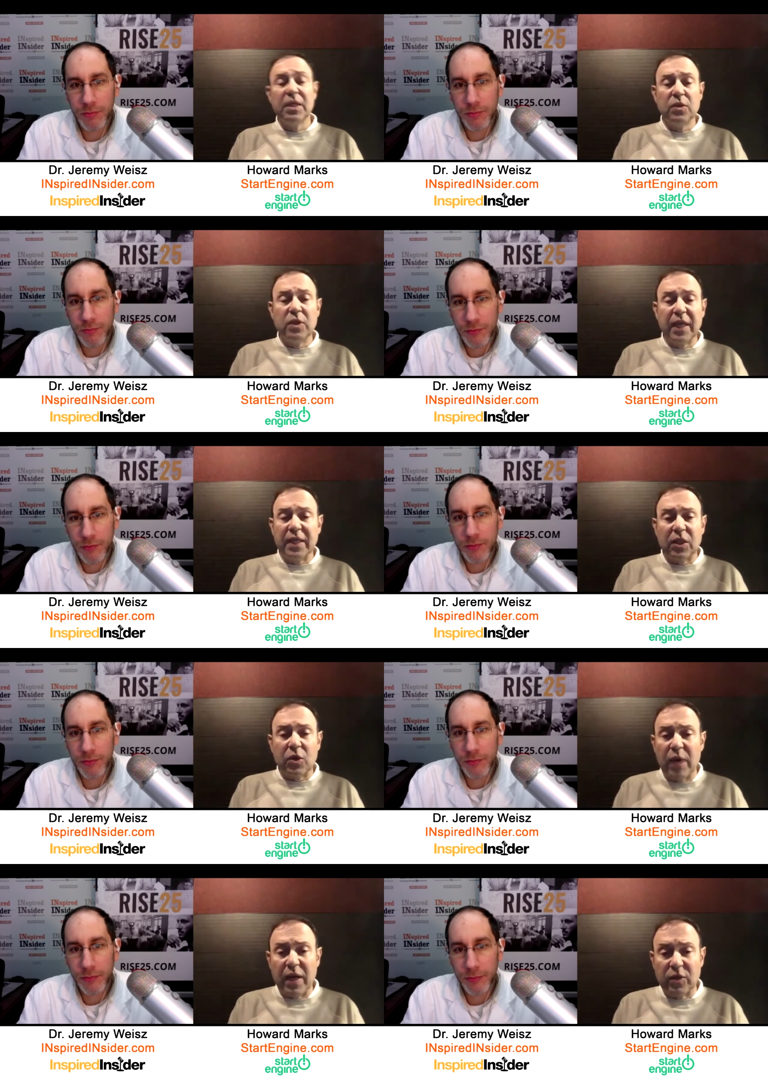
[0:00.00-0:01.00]
Speaker 1: You get the
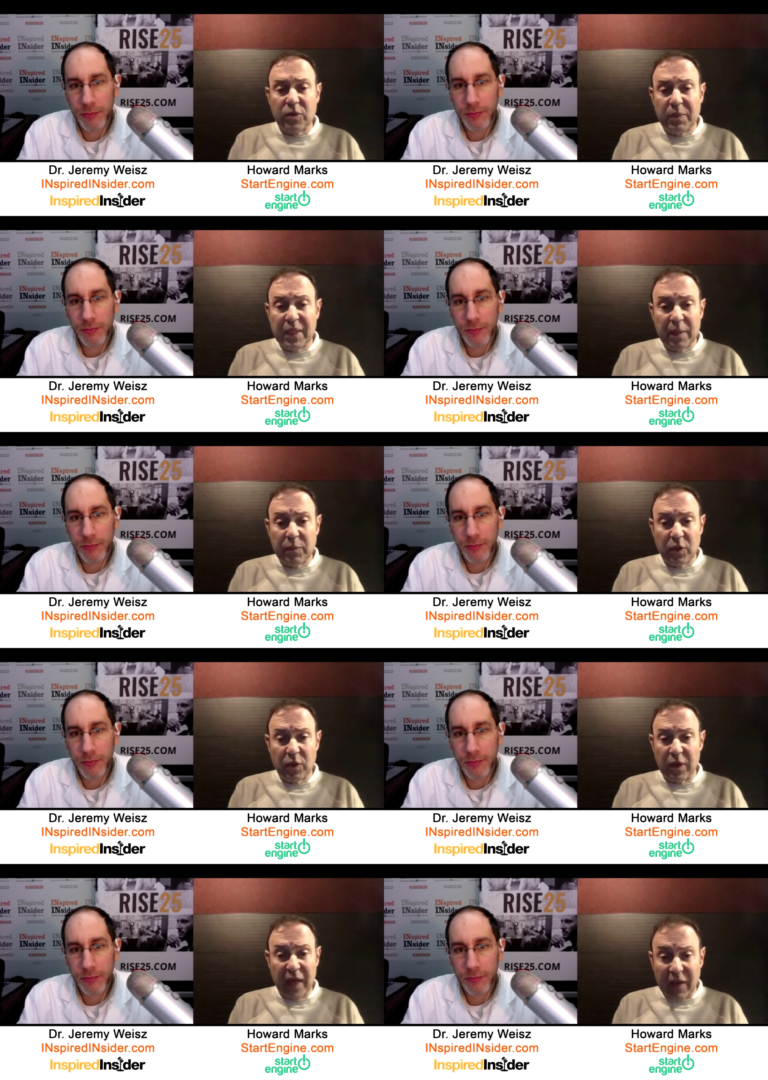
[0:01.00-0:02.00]
crowd to become
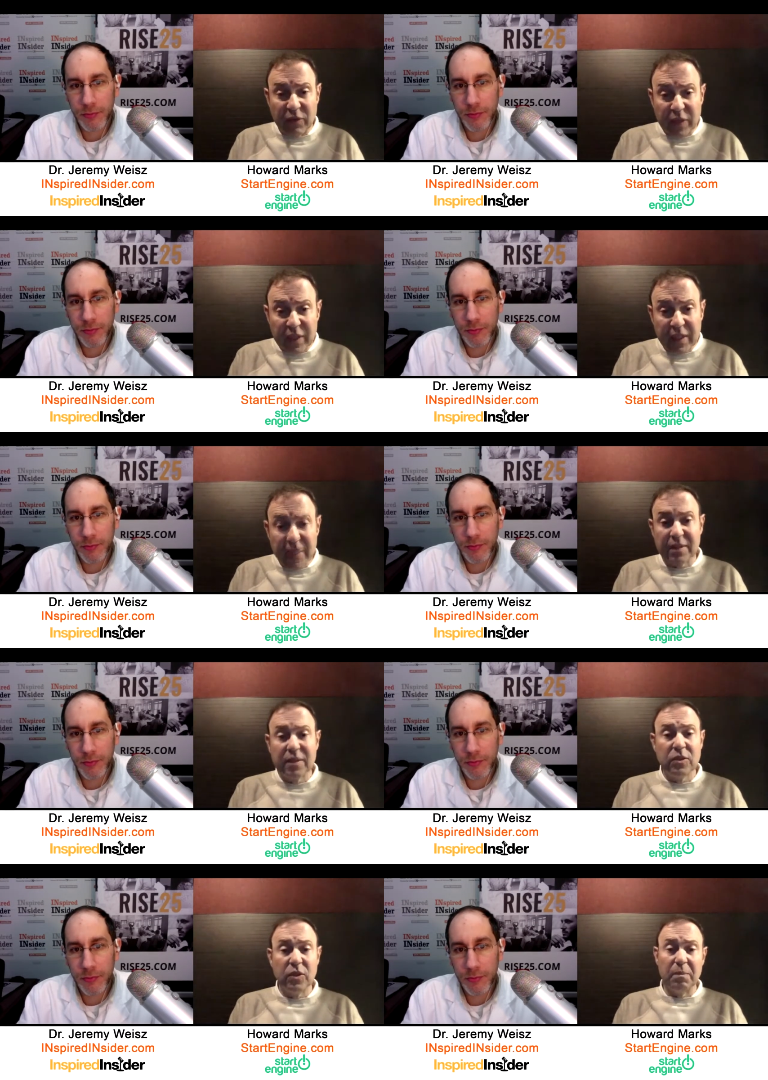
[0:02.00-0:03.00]
your advocate,
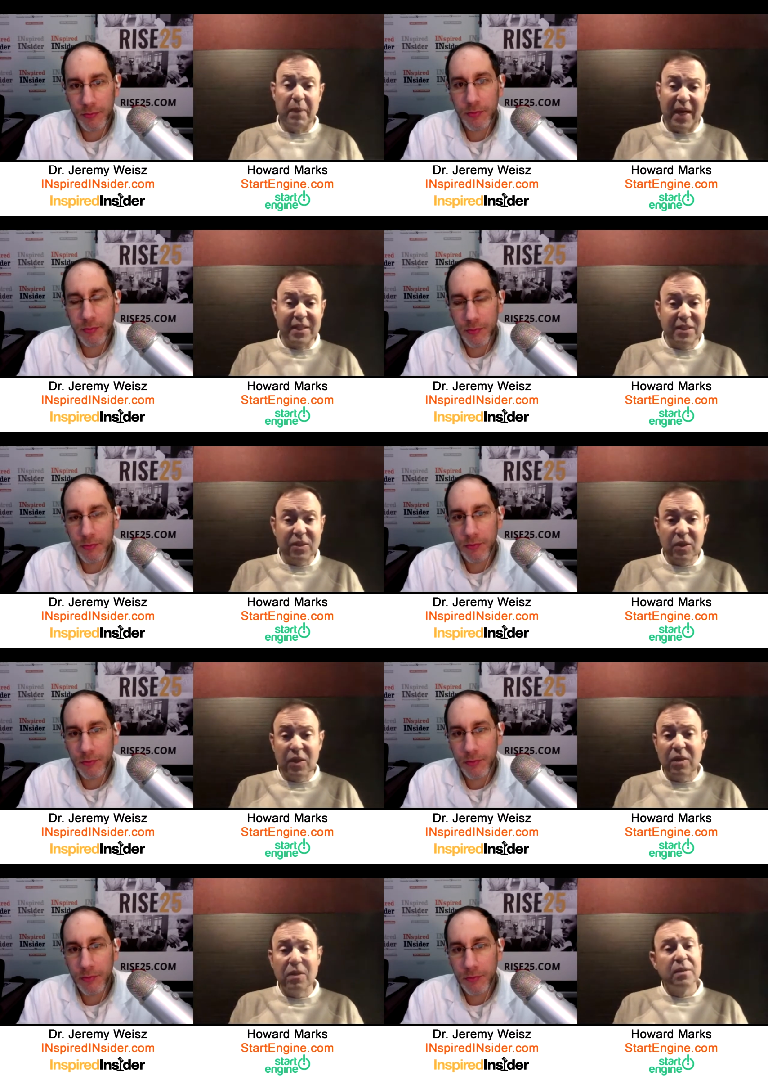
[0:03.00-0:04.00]
your
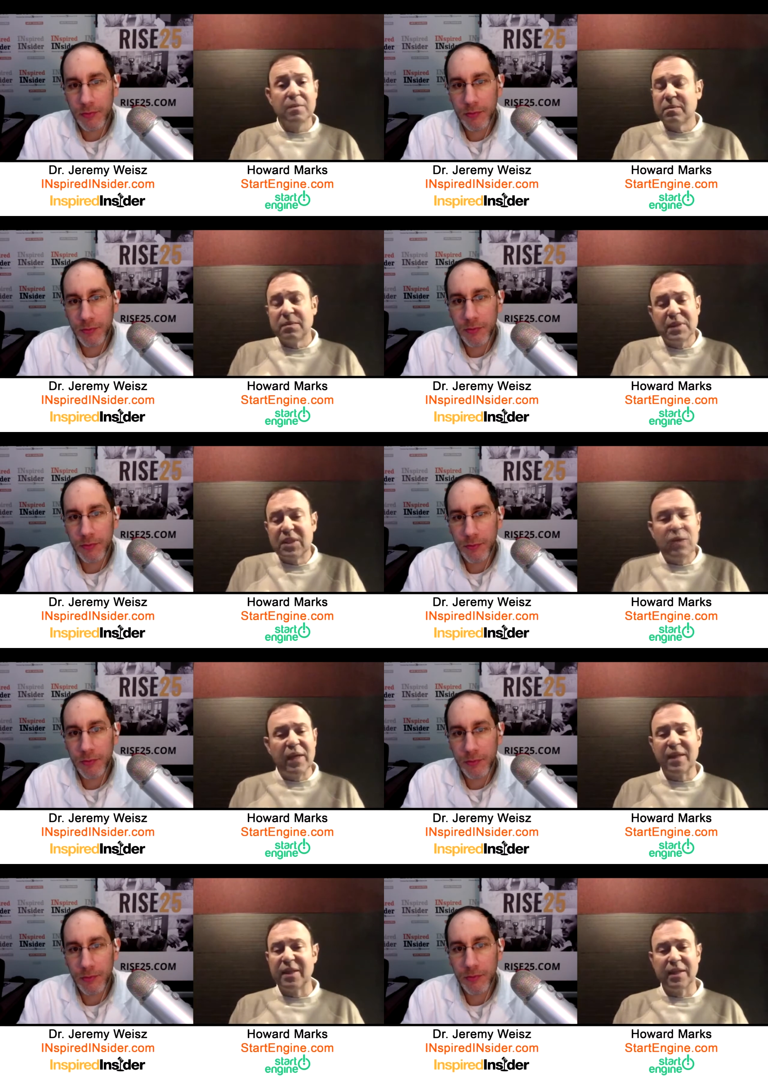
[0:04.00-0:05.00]
ambassador. It's a
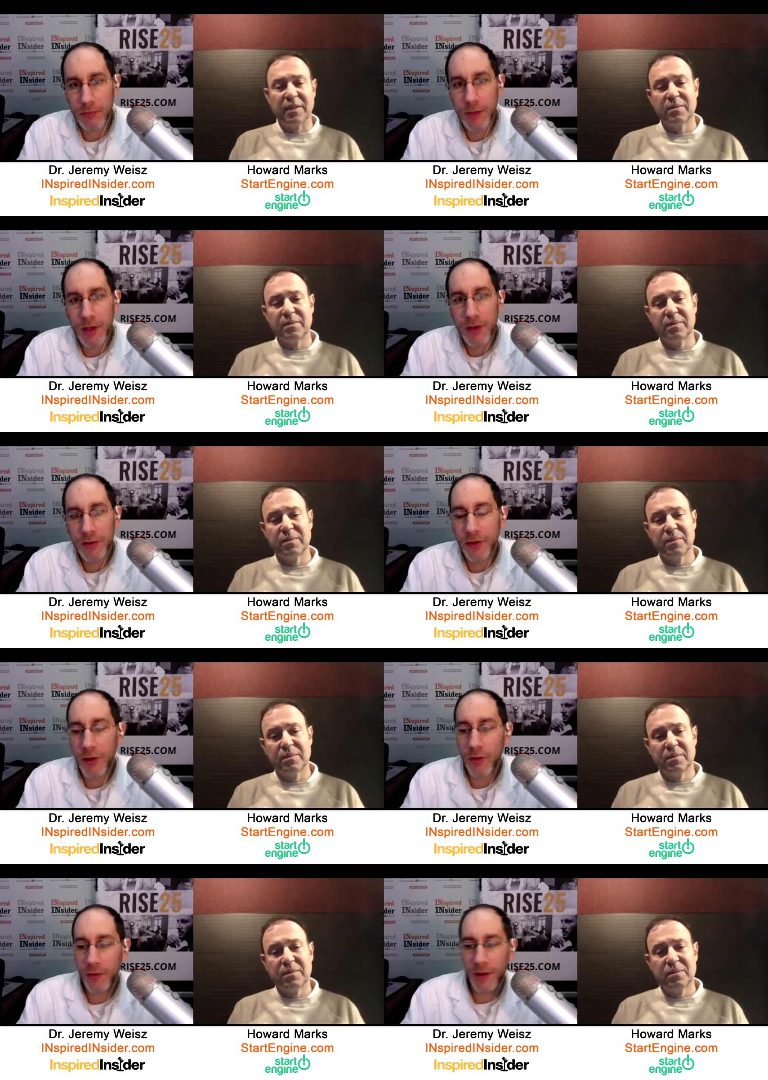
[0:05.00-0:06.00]
great thing.
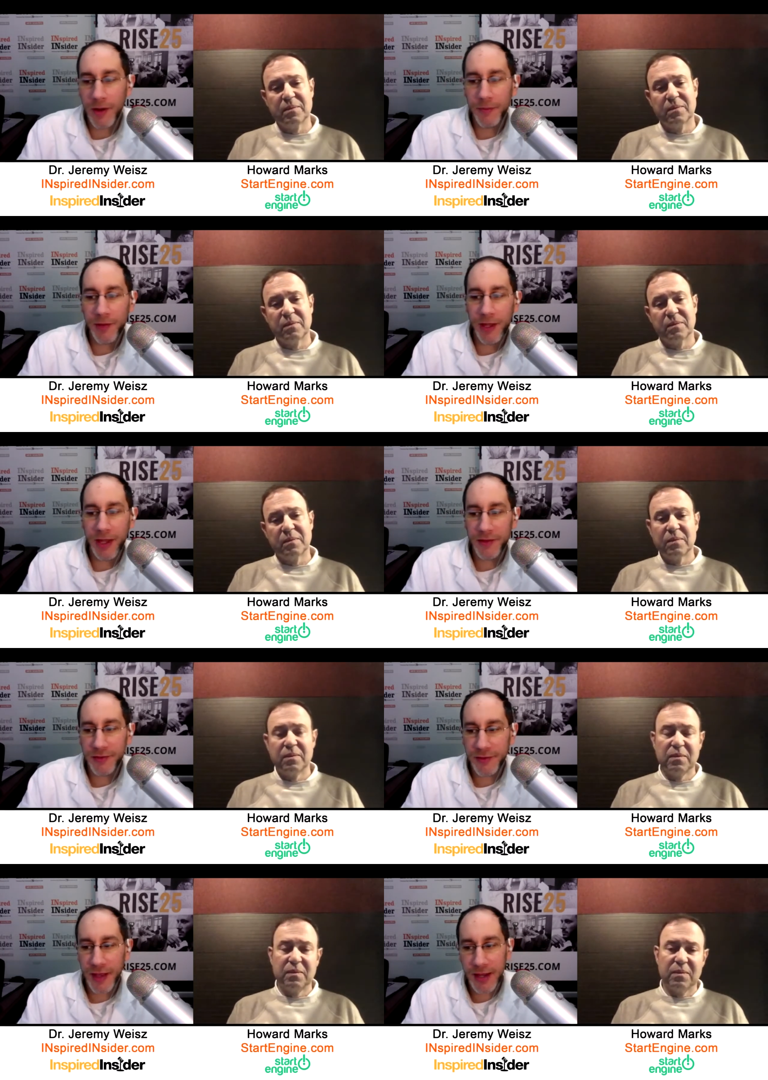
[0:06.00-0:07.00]
Speaker 2: So, you know, I'm looking at
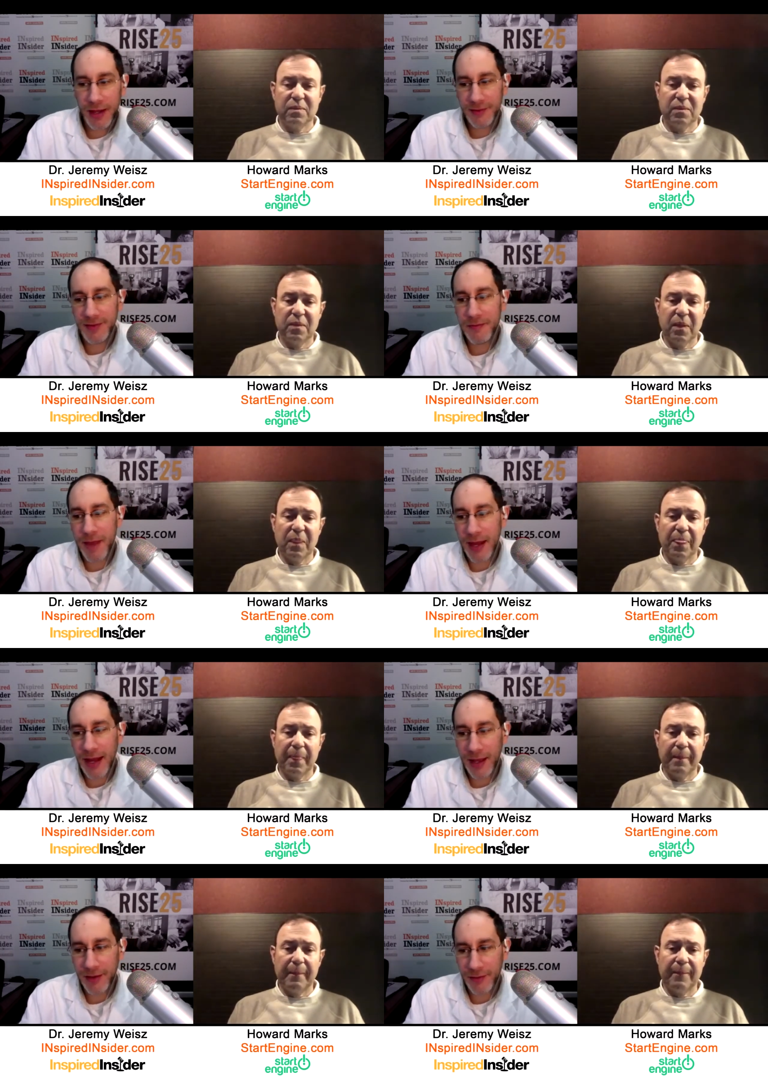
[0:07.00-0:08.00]
the site. I see
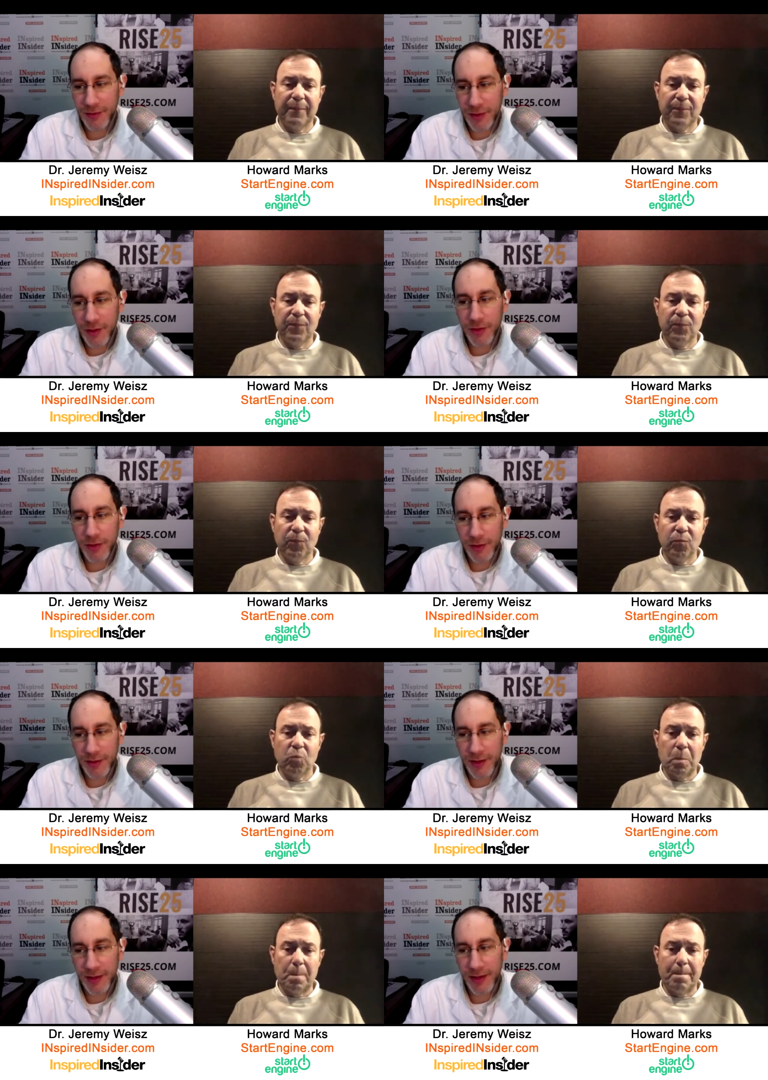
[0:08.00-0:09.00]
MedX, you know, the
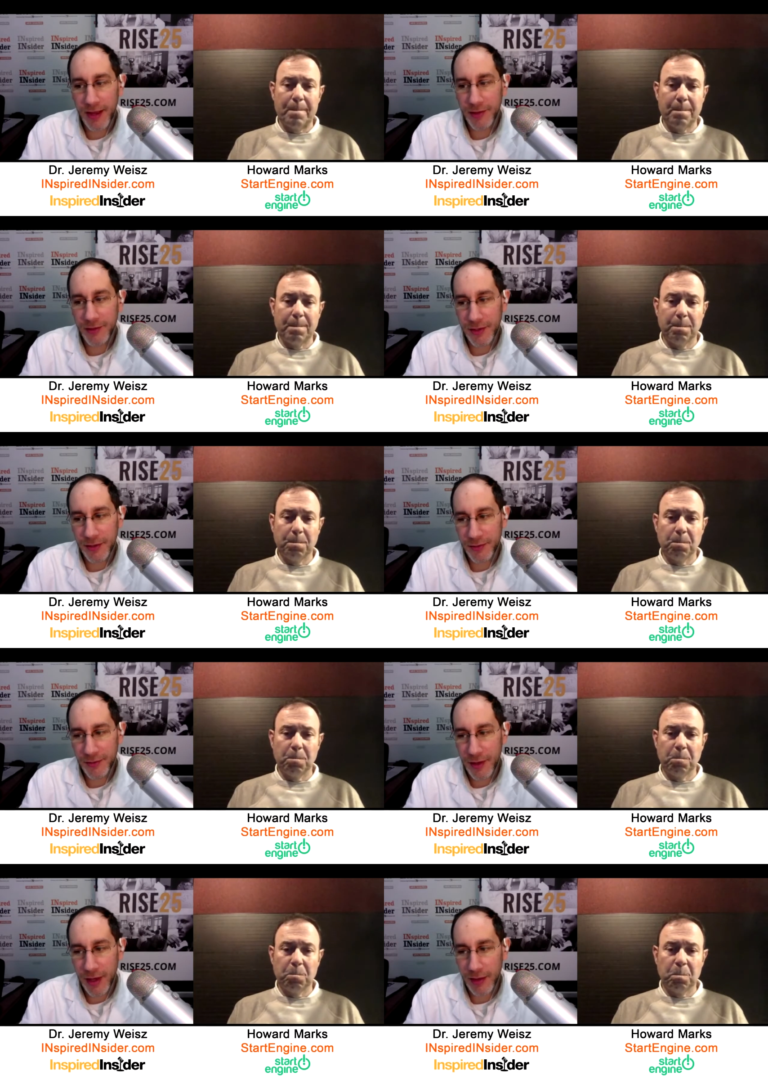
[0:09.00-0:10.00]
green
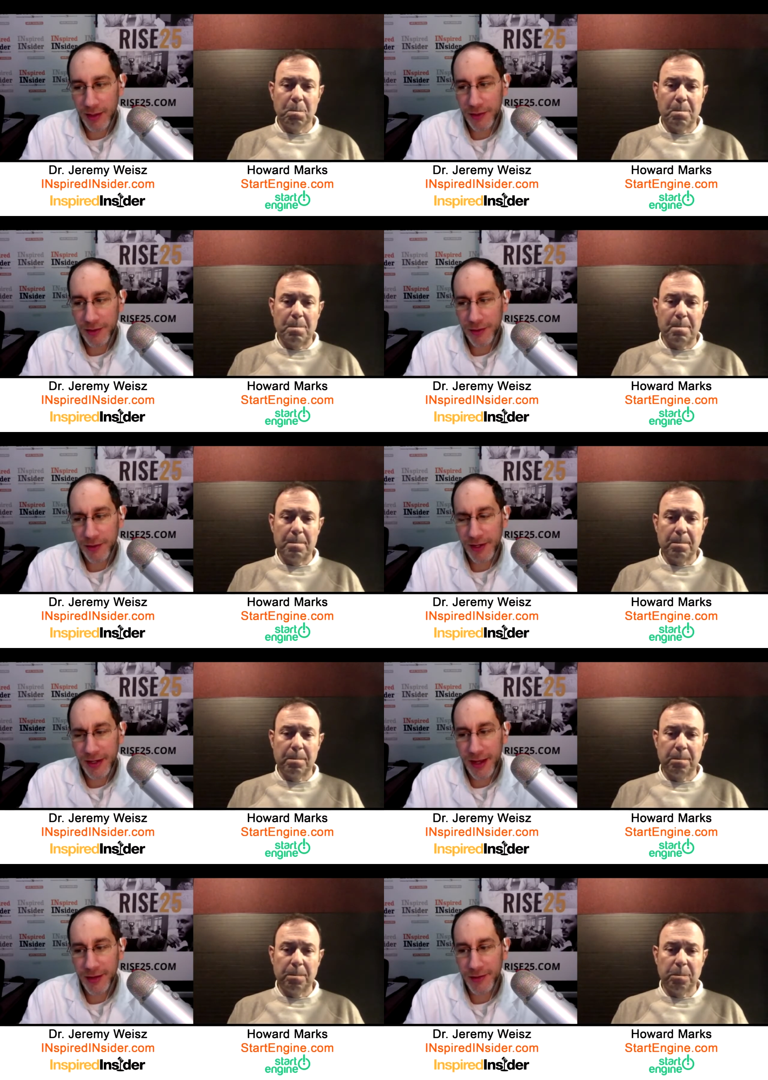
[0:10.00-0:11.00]
technologies, uh, leader in green
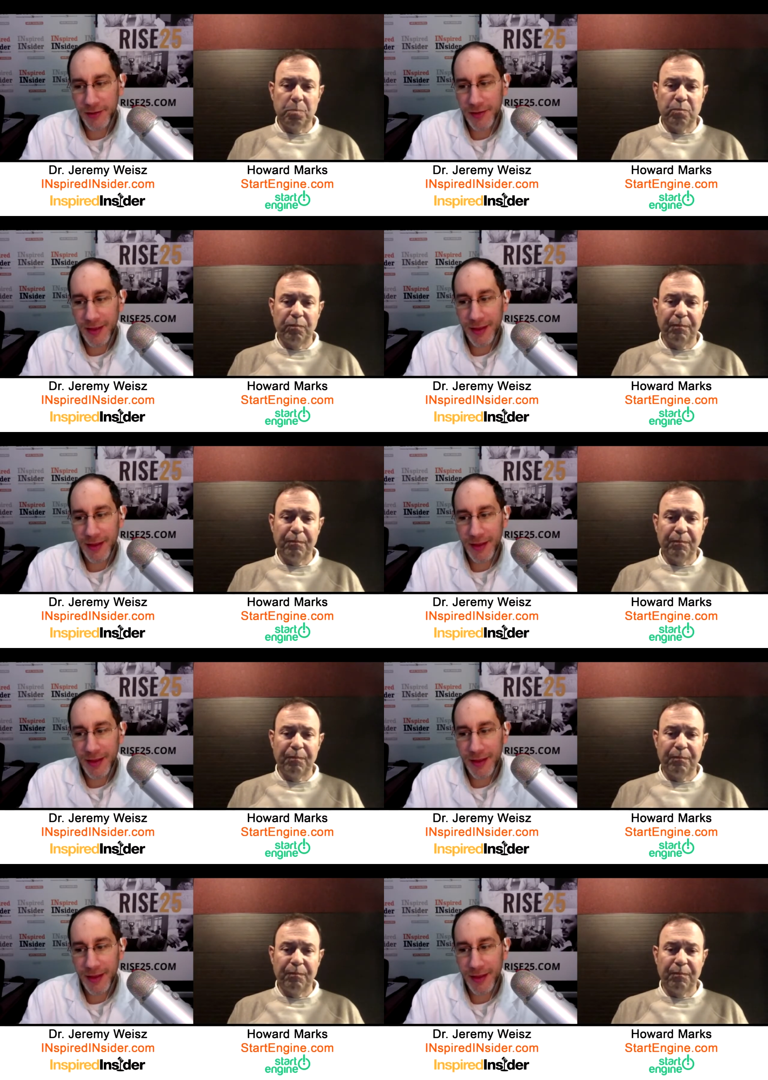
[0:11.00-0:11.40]
technologies, and